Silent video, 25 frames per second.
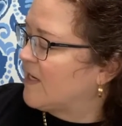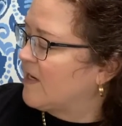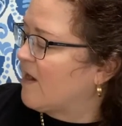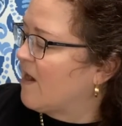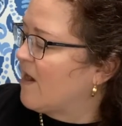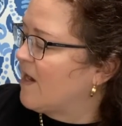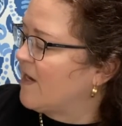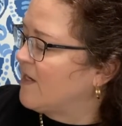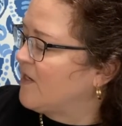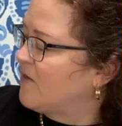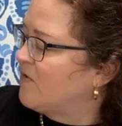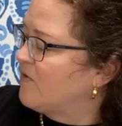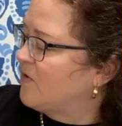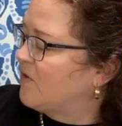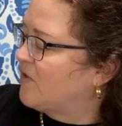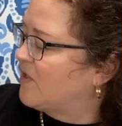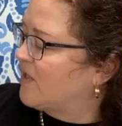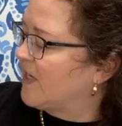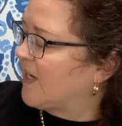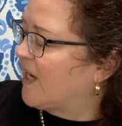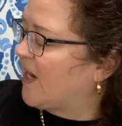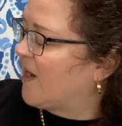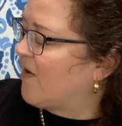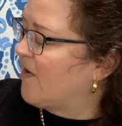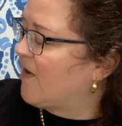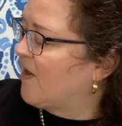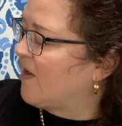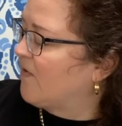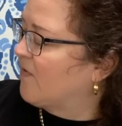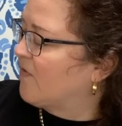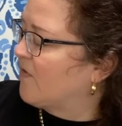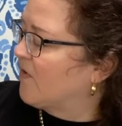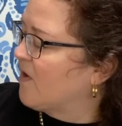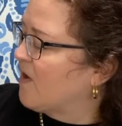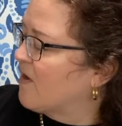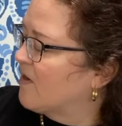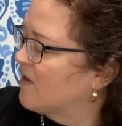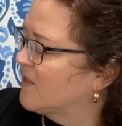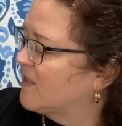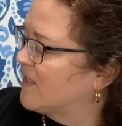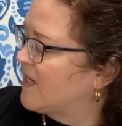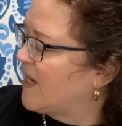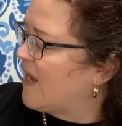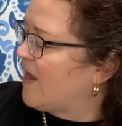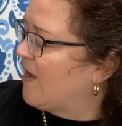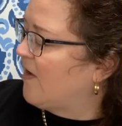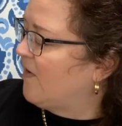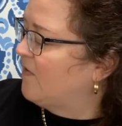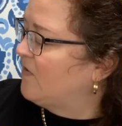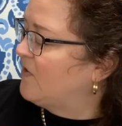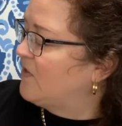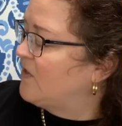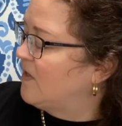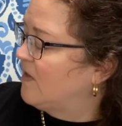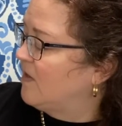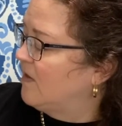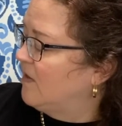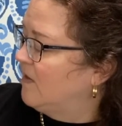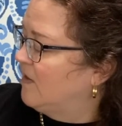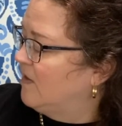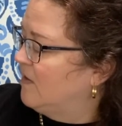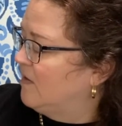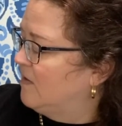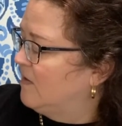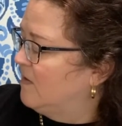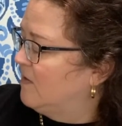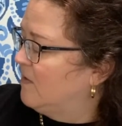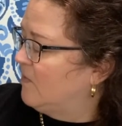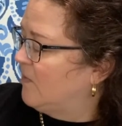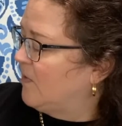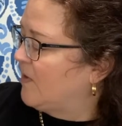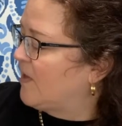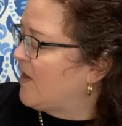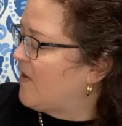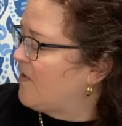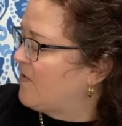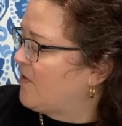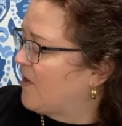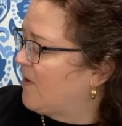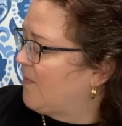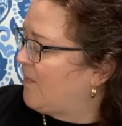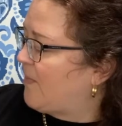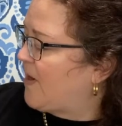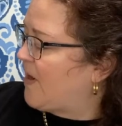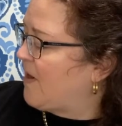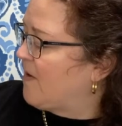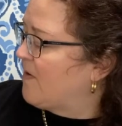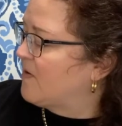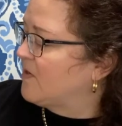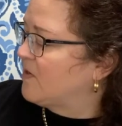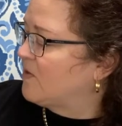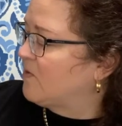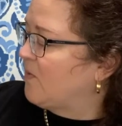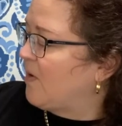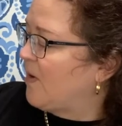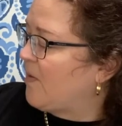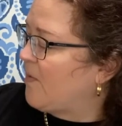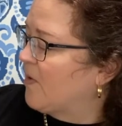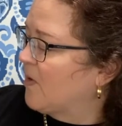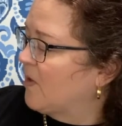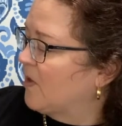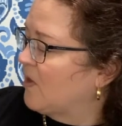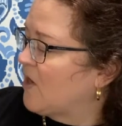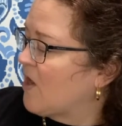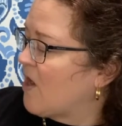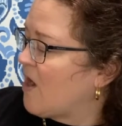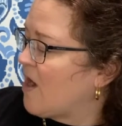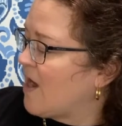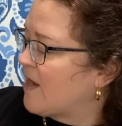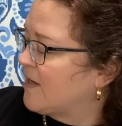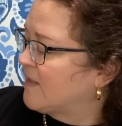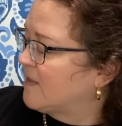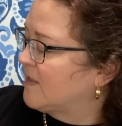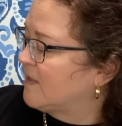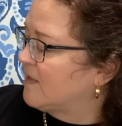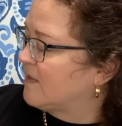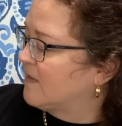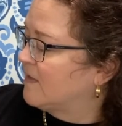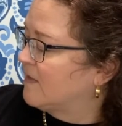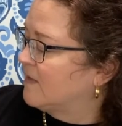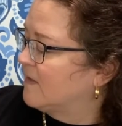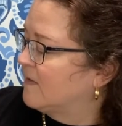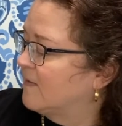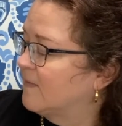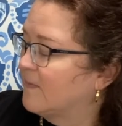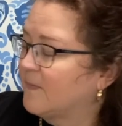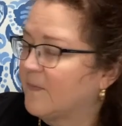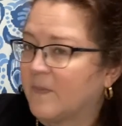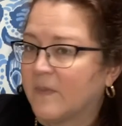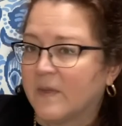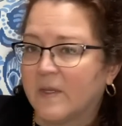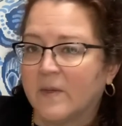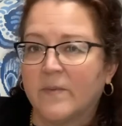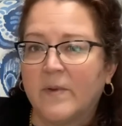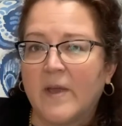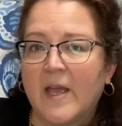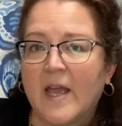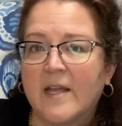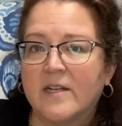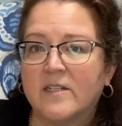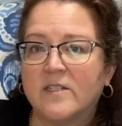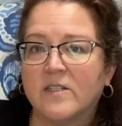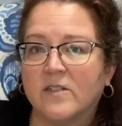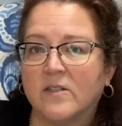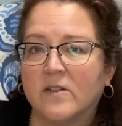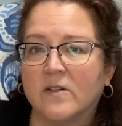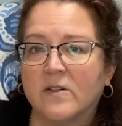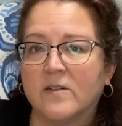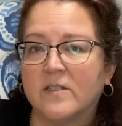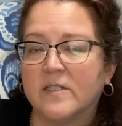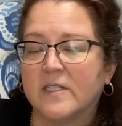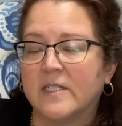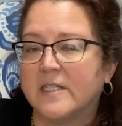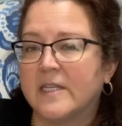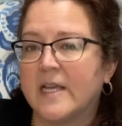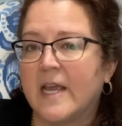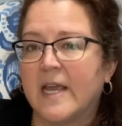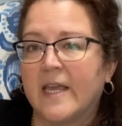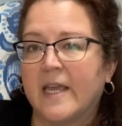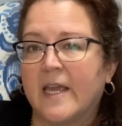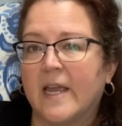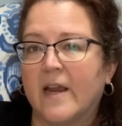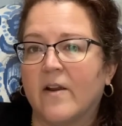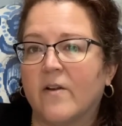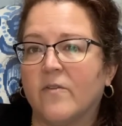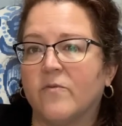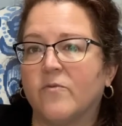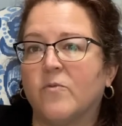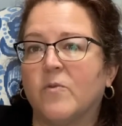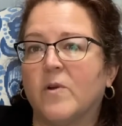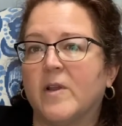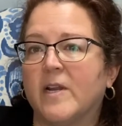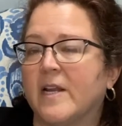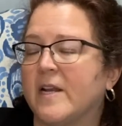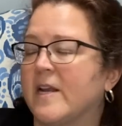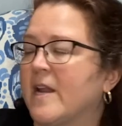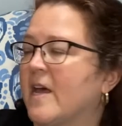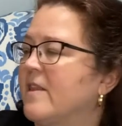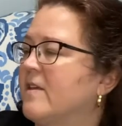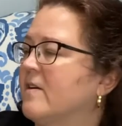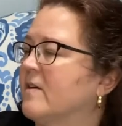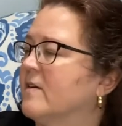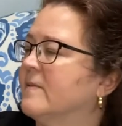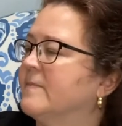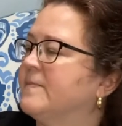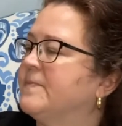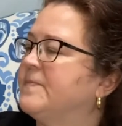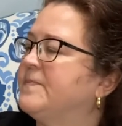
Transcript: not used to caring for ourselves. Without our parents, we were lost. We had to learn to take care of one another.